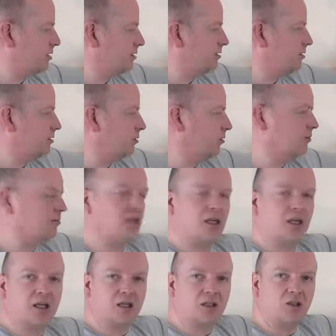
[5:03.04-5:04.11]
sort of
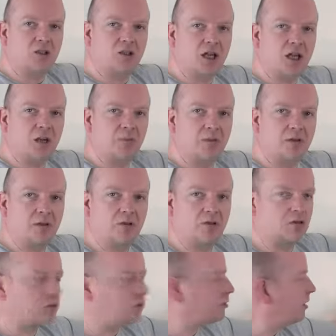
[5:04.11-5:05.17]
taking shape and it
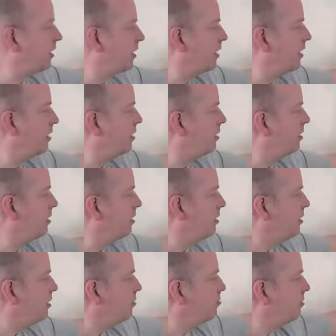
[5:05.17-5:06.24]
looks okay,
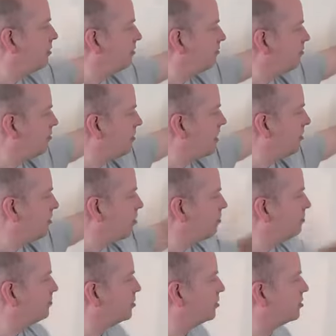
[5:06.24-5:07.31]
but from there up
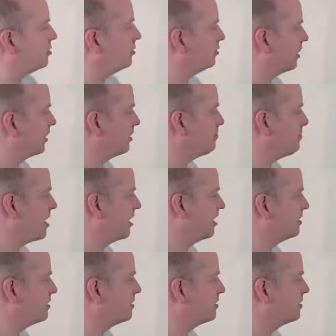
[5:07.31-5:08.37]
just looks like a
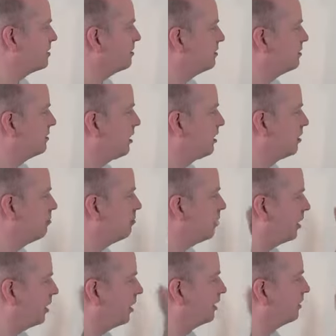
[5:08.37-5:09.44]
mess, a
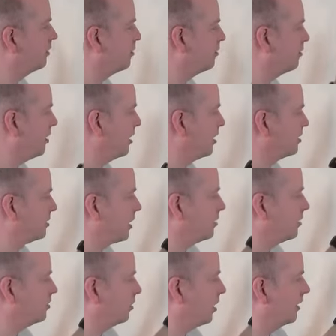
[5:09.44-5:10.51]
complete and utter mess. I
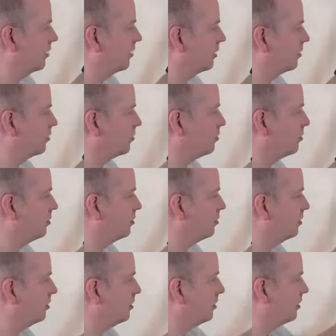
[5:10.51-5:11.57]
don't like it at all.
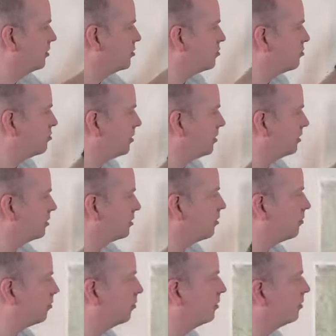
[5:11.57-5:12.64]
This tree is
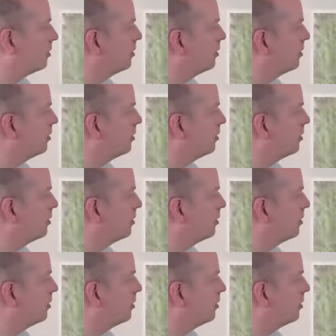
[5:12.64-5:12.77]
horrible.